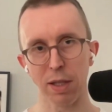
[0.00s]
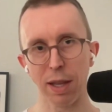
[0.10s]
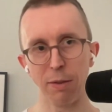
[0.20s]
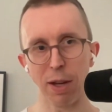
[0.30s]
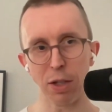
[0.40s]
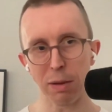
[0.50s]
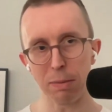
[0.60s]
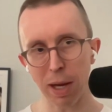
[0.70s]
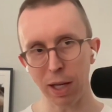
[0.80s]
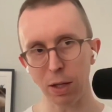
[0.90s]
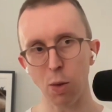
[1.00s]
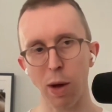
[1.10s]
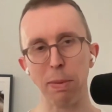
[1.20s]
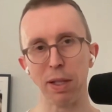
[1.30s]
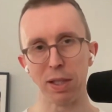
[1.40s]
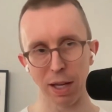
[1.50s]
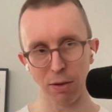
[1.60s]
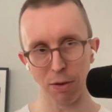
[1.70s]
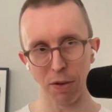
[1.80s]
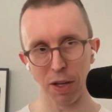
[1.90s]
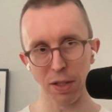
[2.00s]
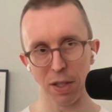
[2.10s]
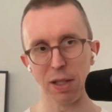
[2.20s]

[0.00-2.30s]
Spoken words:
They've actually made quite big sacrifices.